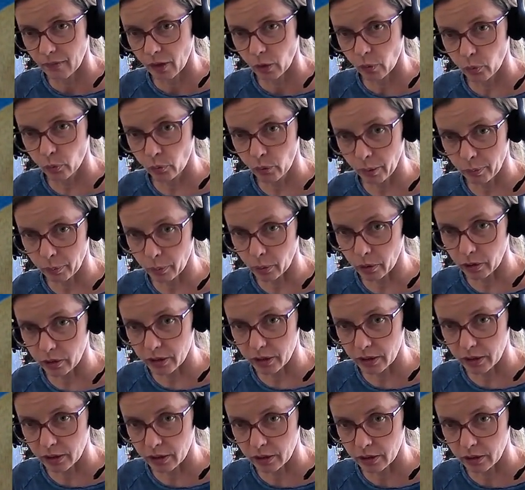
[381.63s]

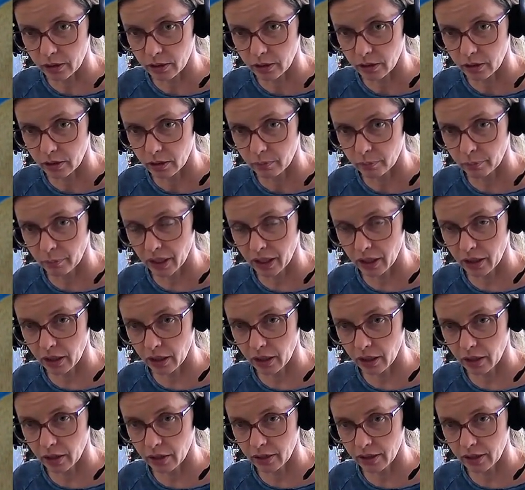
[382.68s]
ripples,
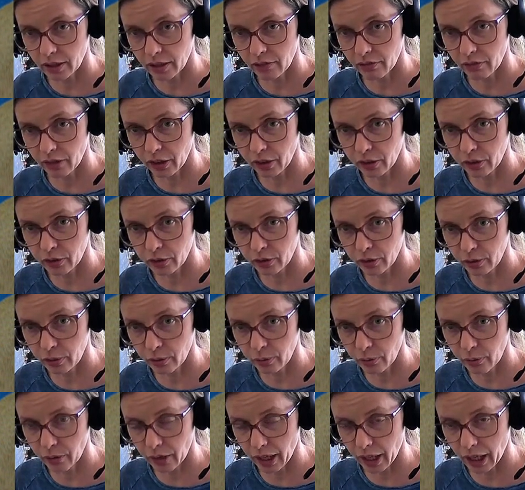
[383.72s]
because if I
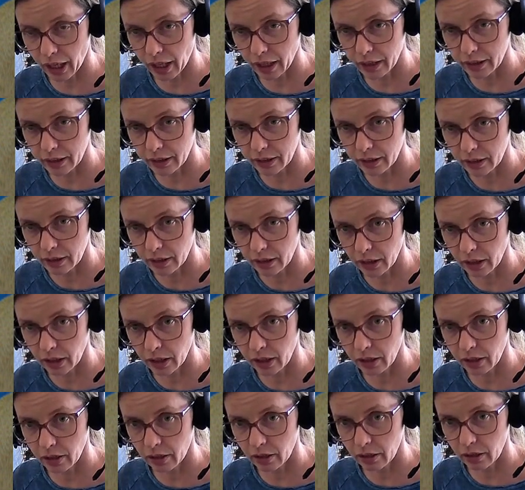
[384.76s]
do that
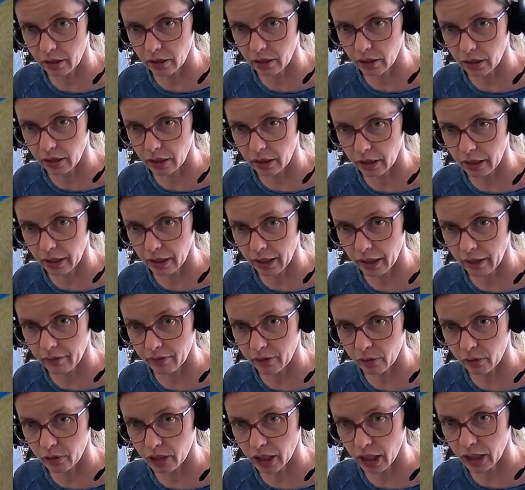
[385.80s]
and have
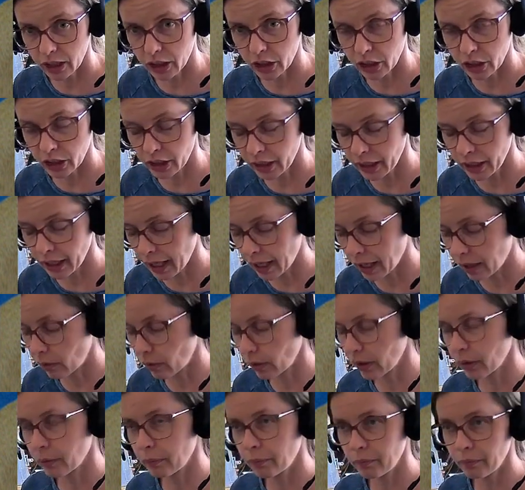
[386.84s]
those edges now,
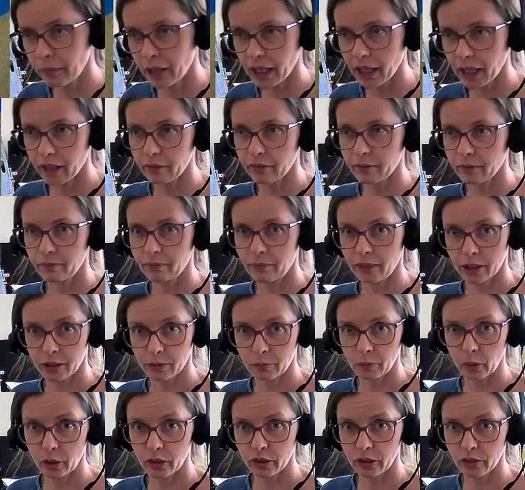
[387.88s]
it'll make it much
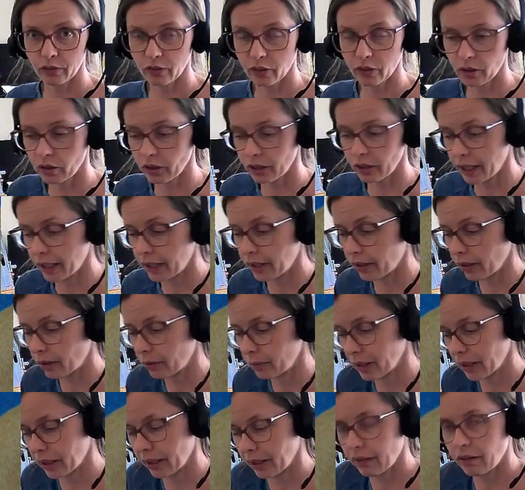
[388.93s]
more difficult later. I'll
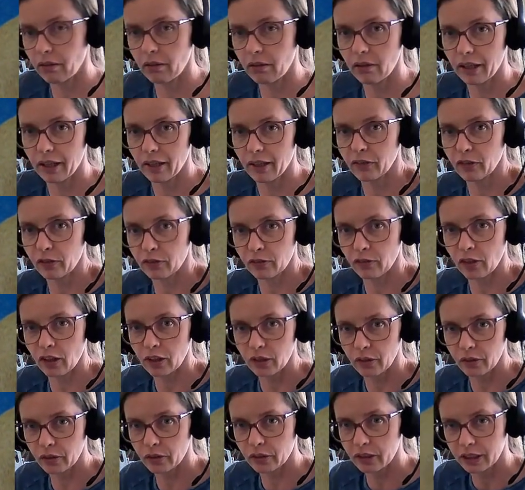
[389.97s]
be like, oh, I have to
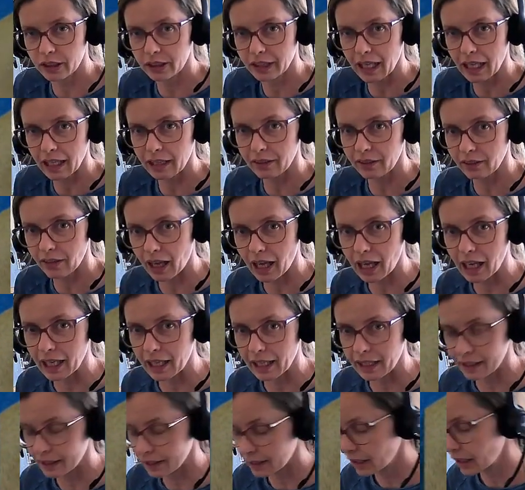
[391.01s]
follow those exact
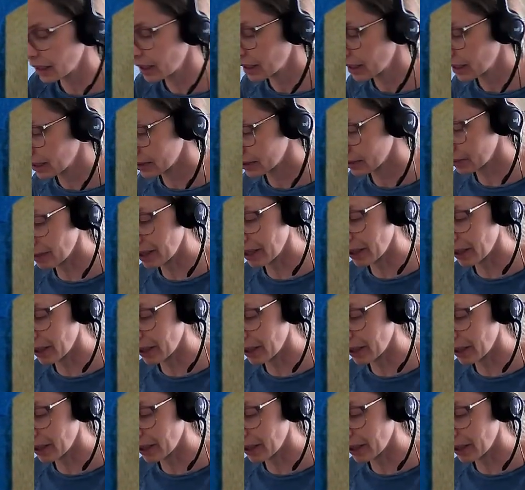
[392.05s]
lines to make